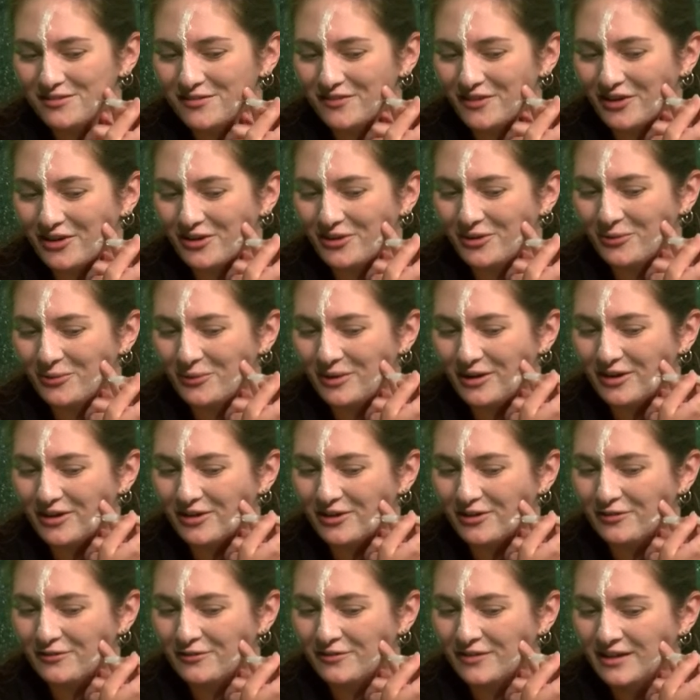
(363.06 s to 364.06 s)
very aware
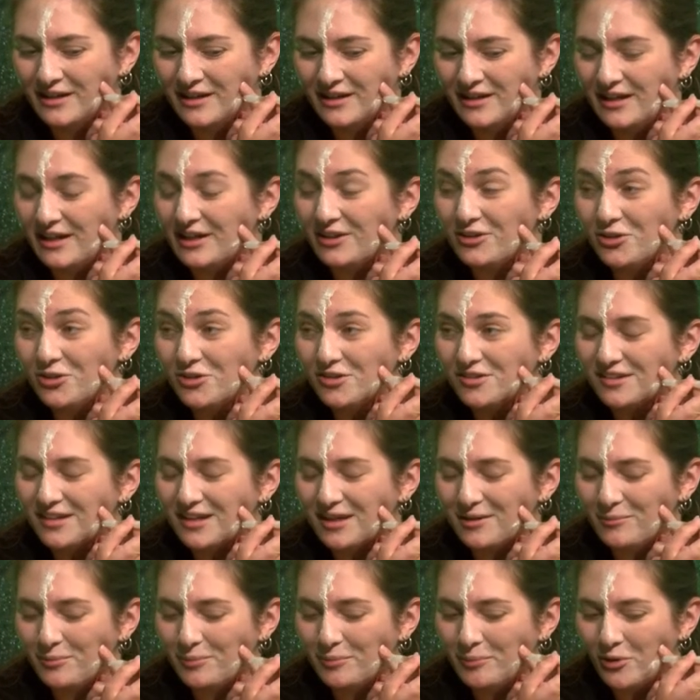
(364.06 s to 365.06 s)
of, it looks like
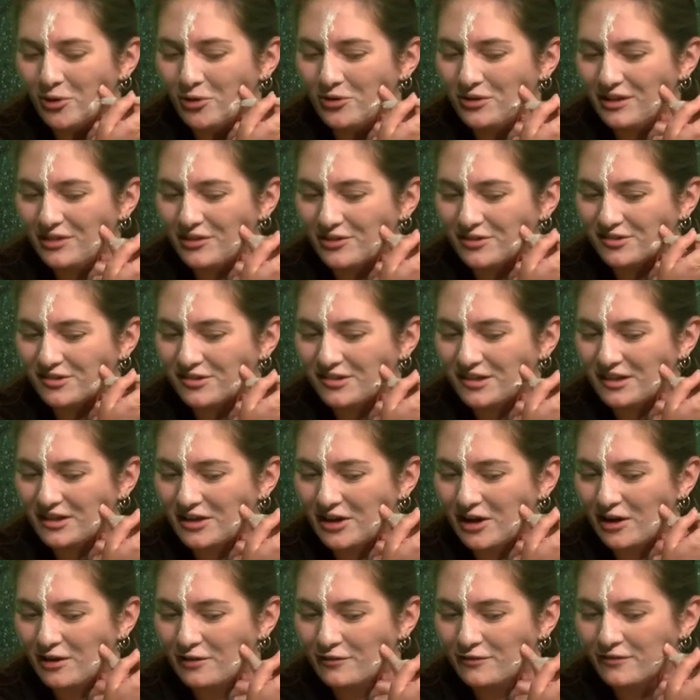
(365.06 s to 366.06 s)
I'm pulling their skin
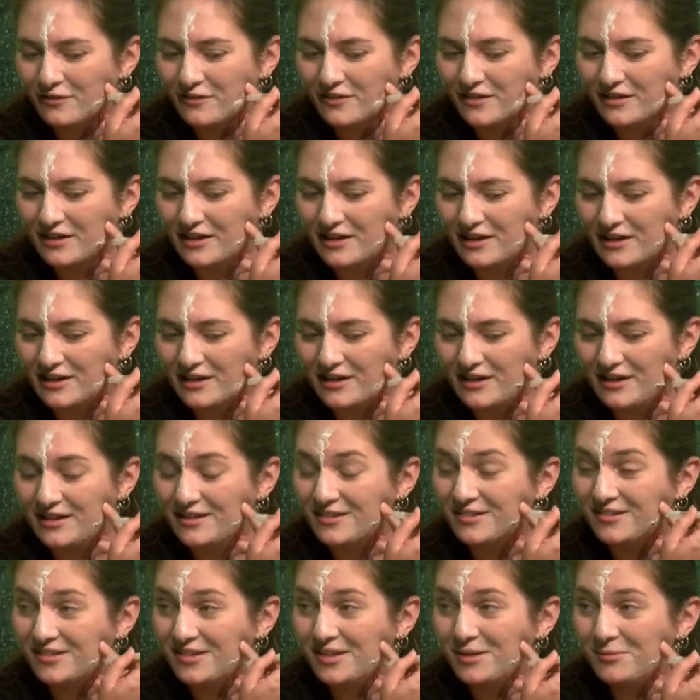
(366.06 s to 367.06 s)
off, uh, and
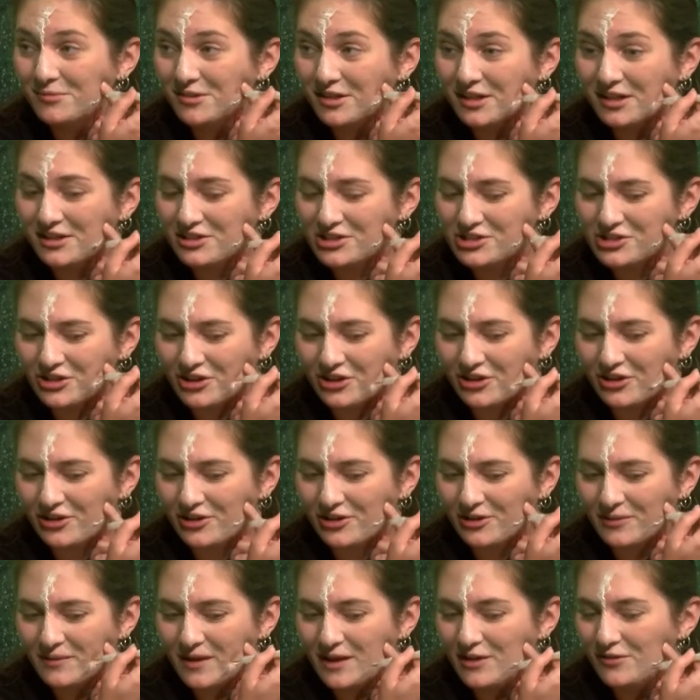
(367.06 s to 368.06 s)
it seems like it should
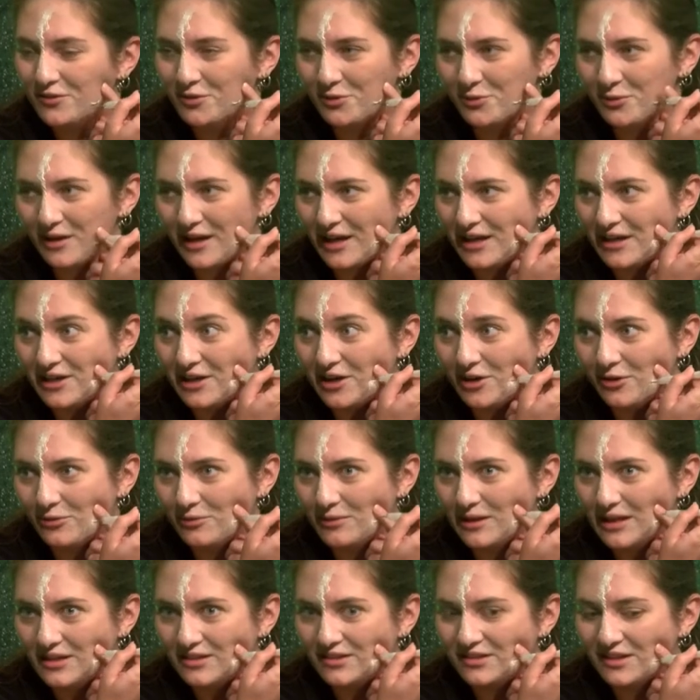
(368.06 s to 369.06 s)
hurt, even when I know
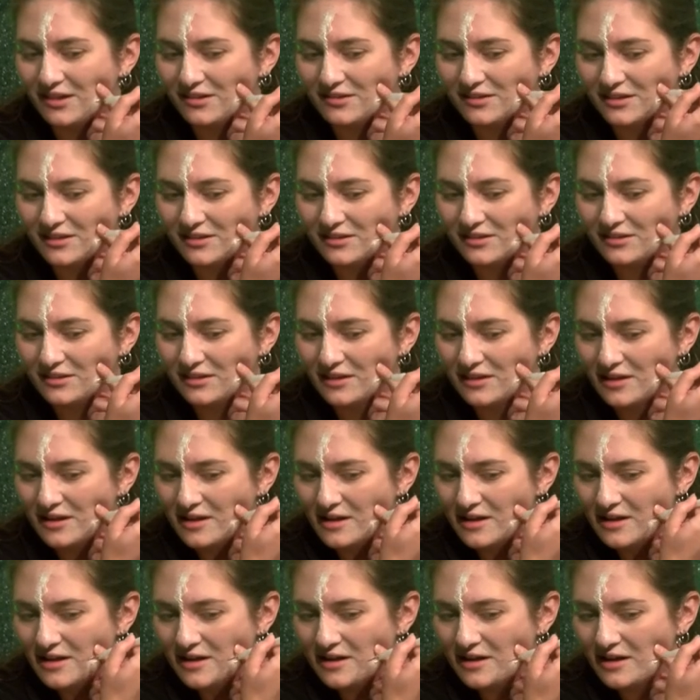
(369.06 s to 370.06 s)
it doesn't.
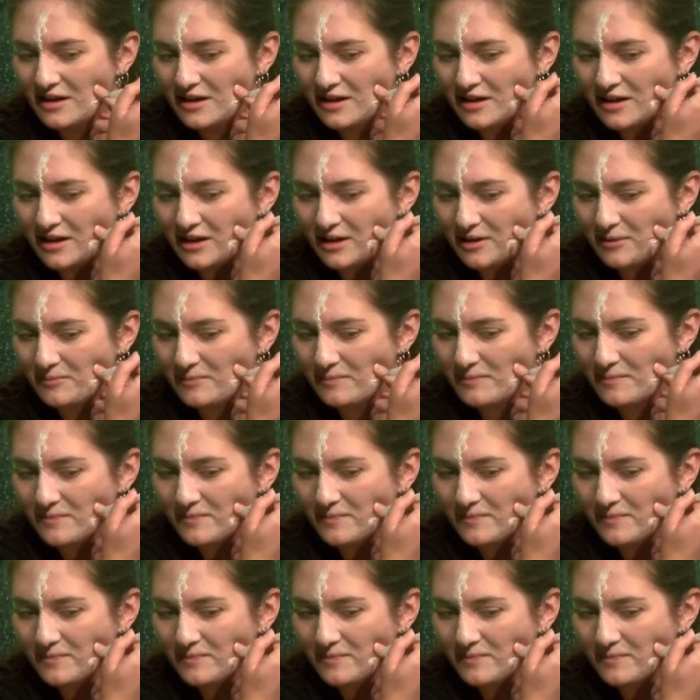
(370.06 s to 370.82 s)
Um,